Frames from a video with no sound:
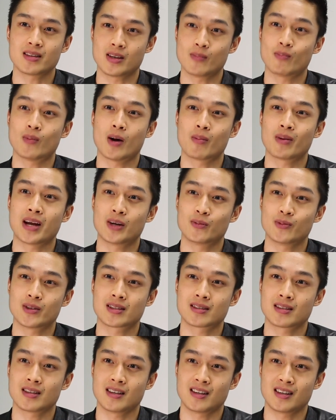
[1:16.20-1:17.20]
My plan
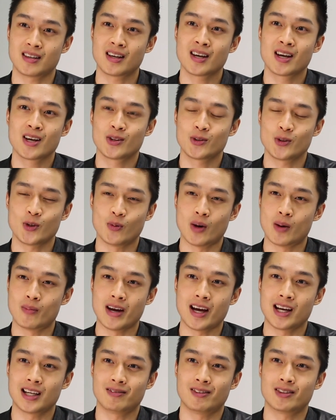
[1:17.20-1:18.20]
was to do well
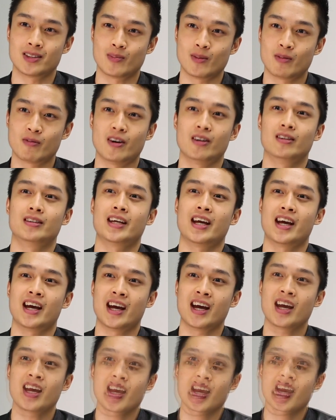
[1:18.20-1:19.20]
my A-levels in my final
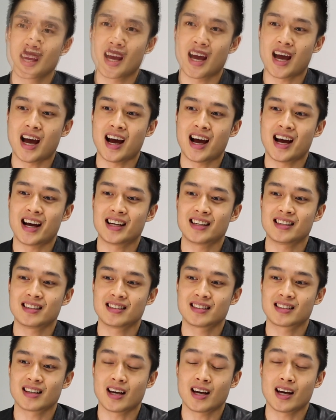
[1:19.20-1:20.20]
year
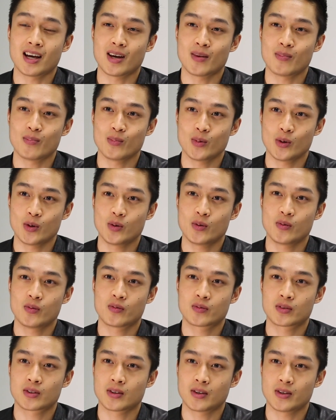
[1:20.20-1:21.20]
and
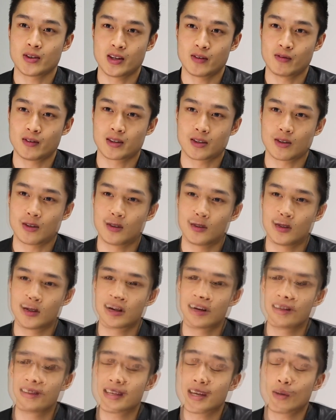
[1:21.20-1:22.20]
move to university
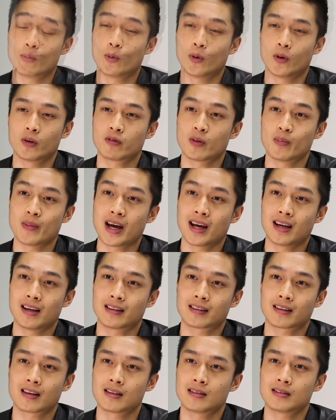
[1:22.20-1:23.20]
halls. The award from
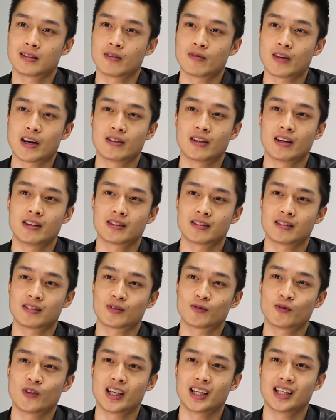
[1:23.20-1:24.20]
Helena Kennedy
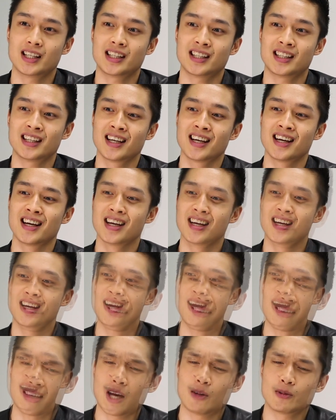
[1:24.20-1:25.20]
Foundation really
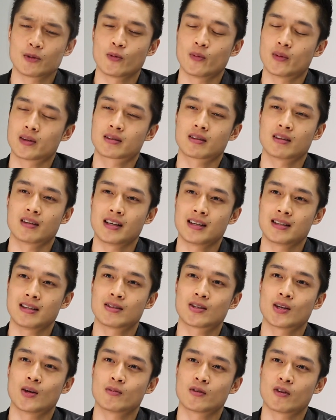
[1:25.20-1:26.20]
helped me with my studies in
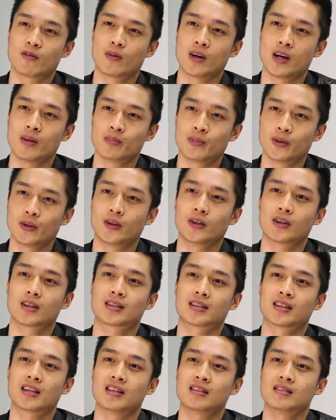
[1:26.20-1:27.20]
terms of buying
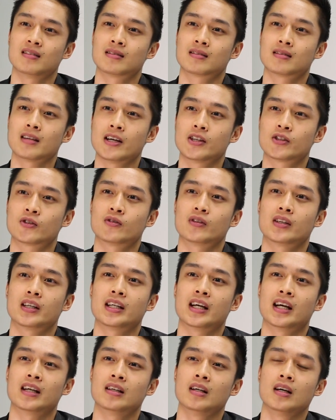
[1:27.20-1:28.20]
books and
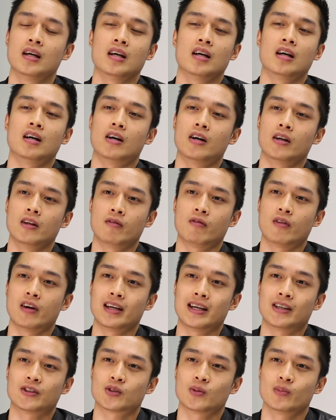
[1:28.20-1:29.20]
stationery and other
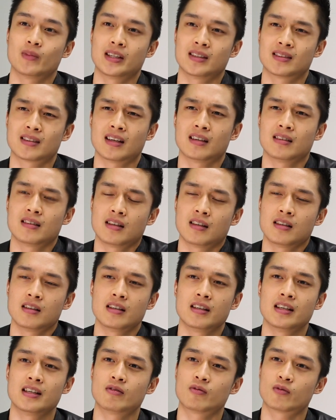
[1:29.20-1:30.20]
financial means that you
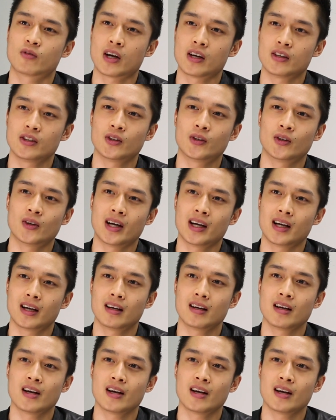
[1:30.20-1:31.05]
need throughout your